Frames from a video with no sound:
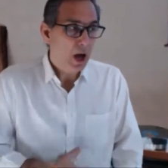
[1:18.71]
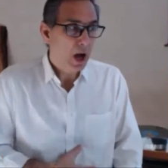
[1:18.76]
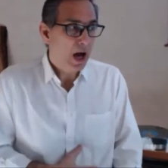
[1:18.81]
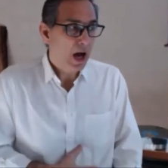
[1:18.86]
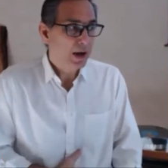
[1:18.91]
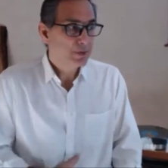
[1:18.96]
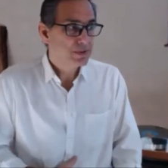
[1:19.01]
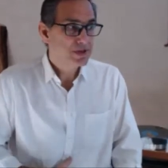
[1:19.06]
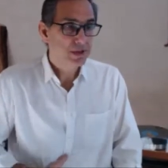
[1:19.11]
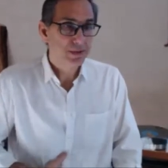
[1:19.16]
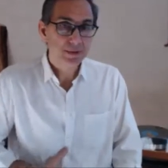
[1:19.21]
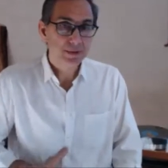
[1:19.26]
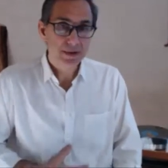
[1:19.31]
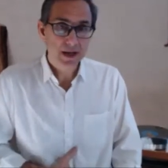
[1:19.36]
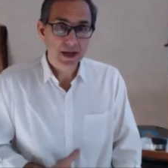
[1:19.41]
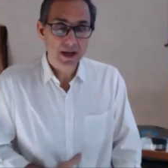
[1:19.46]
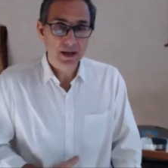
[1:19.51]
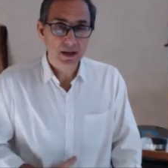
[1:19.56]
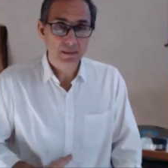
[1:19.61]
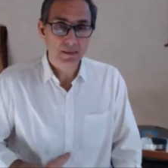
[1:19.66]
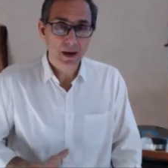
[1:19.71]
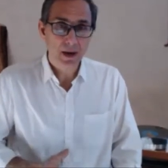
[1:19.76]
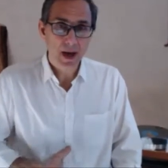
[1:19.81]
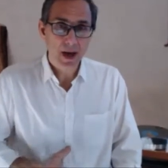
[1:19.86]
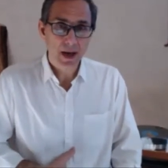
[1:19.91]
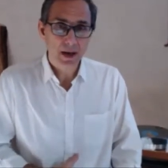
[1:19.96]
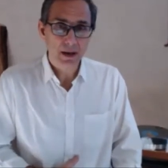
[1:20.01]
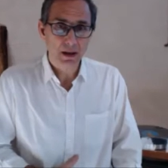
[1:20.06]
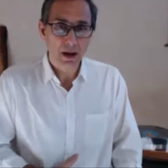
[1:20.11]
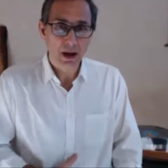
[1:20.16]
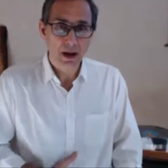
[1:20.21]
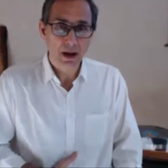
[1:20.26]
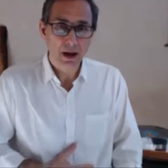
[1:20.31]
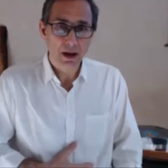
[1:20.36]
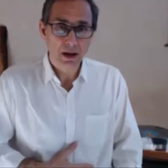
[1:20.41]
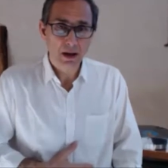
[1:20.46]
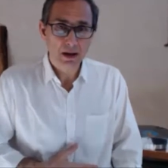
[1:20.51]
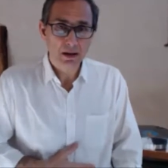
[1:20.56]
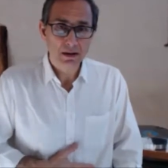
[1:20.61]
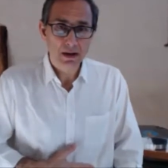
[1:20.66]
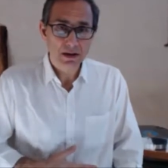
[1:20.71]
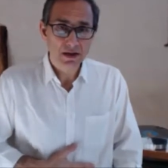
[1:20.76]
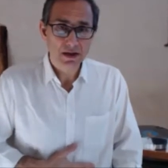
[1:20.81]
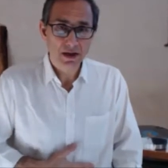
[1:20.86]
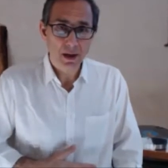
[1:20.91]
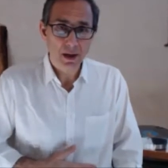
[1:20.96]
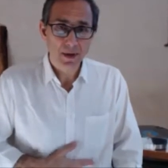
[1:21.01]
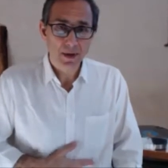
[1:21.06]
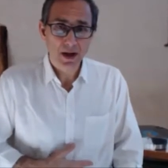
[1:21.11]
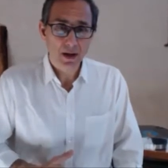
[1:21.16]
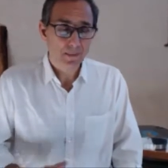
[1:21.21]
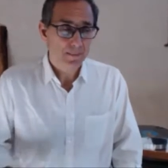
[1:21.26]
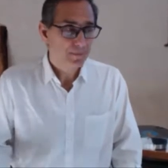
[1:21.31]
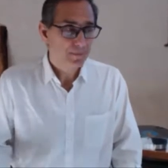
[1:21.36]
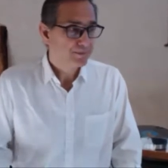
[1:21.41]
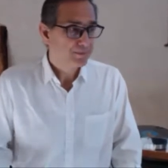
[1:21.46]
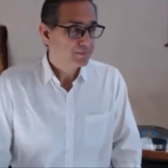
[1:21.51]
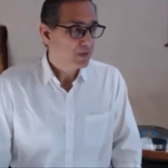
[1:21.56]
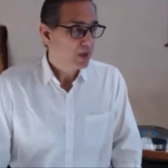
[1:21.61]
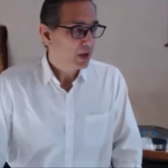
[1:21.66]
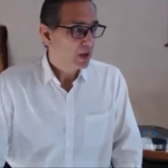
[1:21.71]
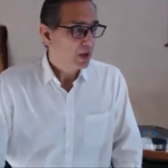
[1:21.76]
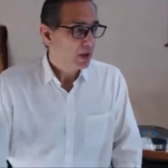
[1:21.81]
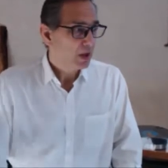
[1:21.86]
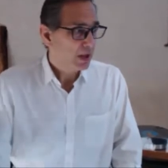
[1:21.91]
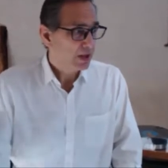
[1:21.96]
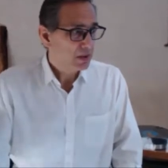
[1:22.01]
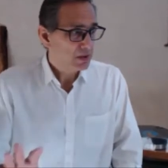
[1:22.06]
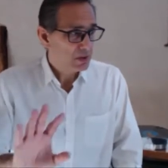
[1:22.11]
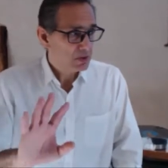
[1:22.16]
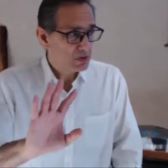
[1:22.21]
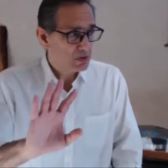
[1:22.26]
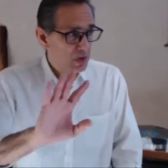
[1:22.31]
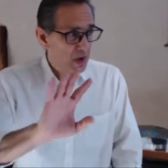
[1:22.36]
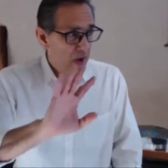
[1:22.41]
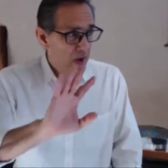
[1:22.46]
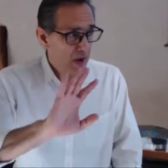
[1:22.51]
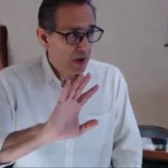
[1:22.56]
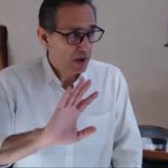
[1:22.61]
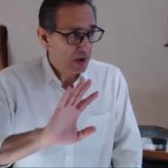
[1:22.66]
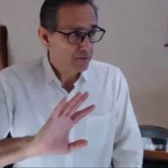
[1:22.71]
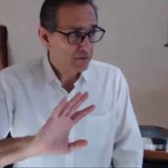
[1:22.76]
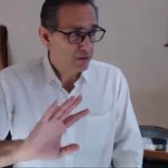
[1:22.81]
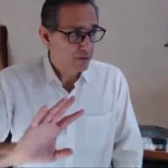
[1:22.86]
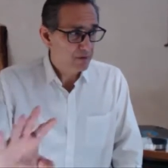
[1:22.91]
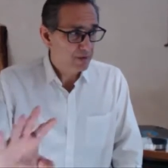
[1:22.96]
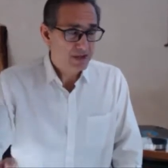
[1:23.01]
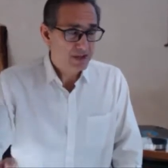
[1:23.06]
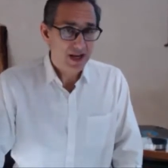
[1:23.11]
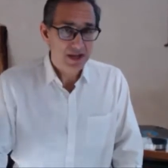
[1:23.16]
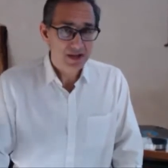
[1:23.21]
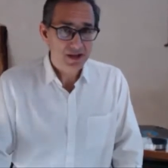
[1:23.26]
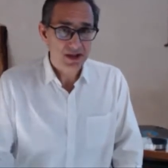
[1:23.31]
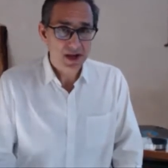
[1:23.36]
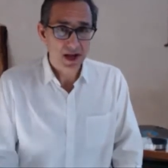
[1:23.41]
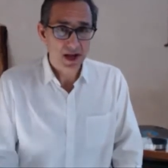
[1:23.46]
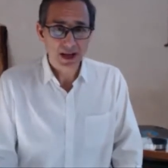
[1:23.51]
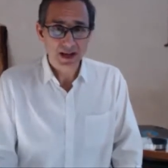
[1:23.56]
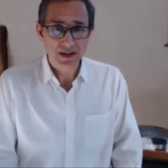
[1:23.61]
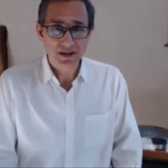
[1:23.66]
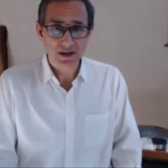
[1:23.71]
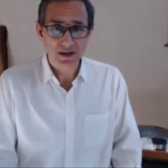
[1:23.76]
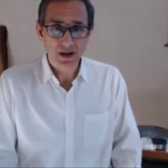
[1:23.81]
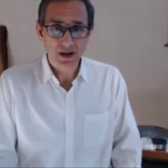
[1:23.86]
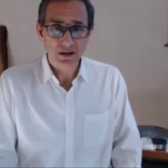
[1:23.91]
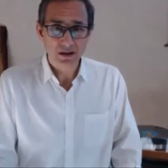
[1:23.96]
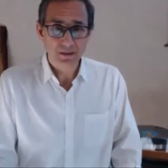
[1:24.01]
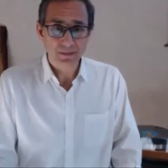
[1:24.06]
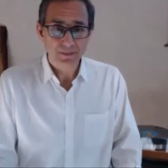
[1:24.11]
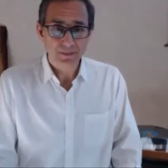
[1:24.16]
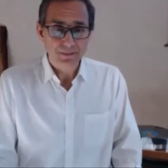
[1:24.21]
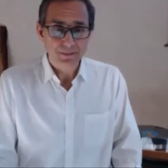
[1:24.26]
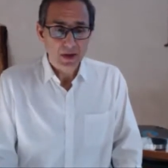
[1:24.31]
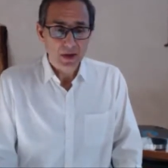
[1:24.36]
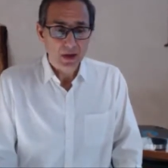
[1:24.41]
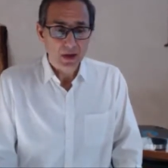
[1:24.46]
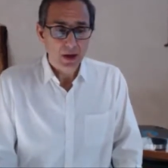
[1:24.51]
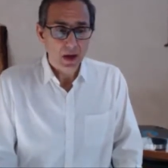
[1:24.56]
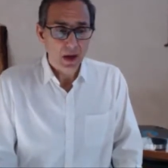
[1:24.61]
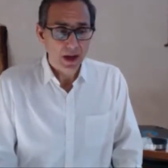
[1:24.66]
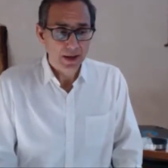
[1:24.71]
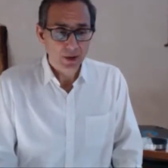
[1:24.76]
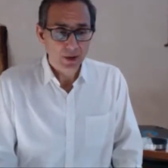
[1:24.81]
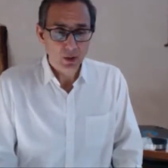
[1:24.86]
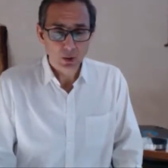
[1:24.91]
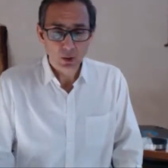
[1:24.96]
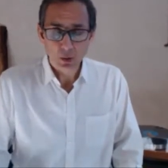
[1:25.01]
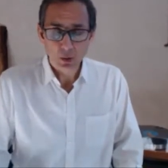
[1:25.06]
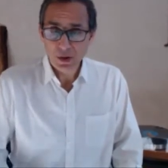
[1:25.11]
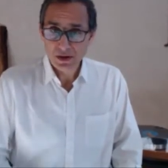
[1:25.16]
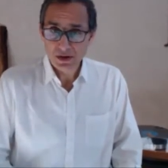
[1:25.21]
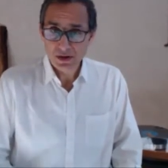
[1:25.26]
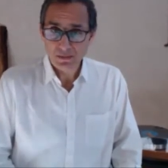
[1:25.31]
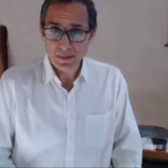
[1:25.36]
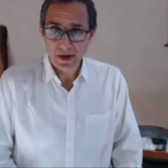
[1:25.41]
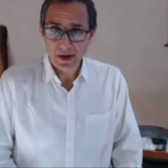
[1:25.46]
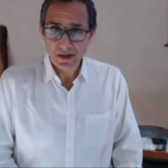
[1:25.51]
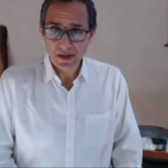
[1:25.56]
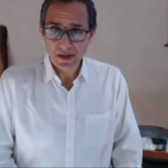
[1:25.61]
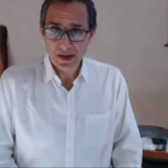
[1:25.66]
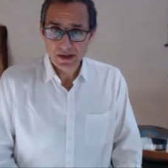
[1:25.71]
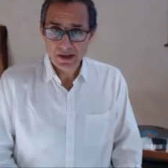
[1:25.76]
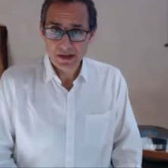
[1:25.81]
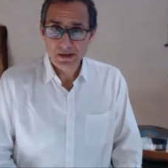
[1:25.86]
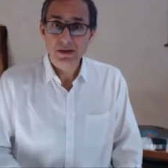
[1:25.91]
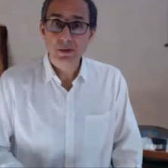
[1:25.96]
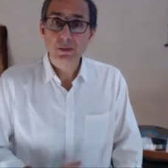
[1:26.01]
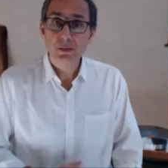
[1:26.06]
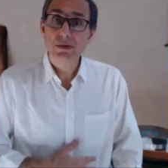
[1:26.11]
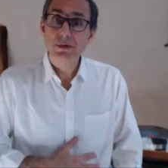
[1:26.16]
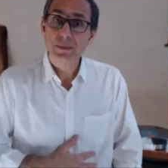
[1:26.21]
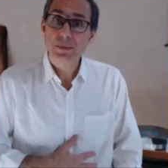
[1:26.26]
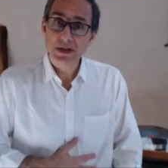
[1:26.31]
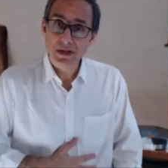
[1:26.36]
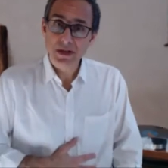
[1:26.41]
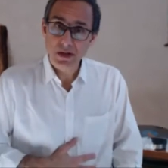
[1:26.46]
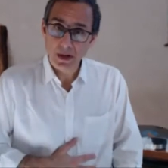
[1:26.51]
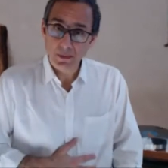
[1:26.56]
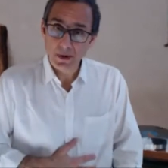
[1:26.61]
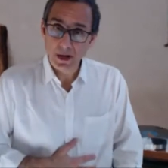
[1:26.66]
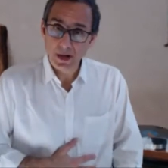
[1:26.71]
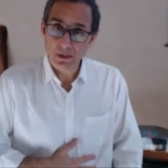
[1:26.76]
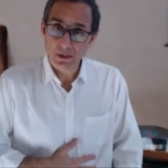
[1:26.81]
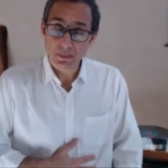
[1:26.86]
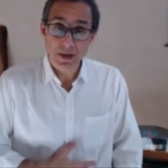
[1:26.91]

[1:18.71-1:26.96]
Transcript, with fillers: I was irritating my uh, stomach it, uh, from the tests I had done I knew it wasn't my intestines, it was my stomach.